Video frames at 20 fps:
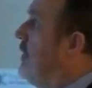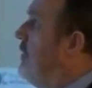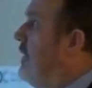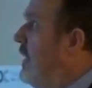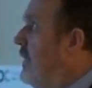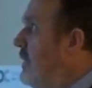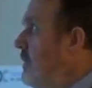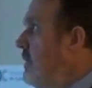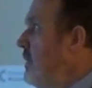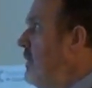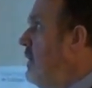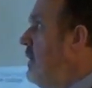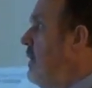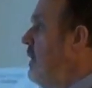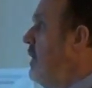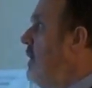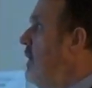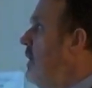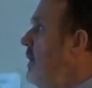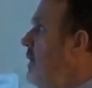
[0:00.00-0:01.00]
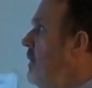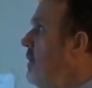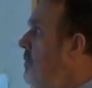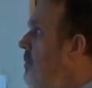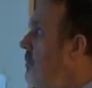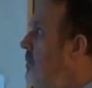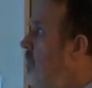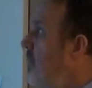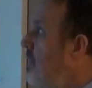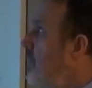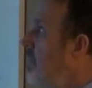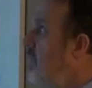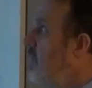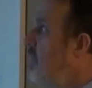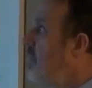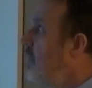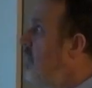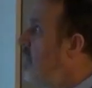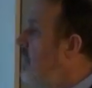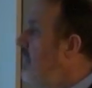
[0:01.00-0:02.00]
was done, um,
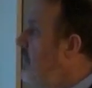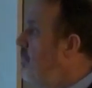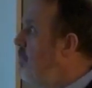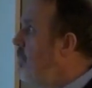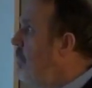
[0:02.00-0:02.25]
the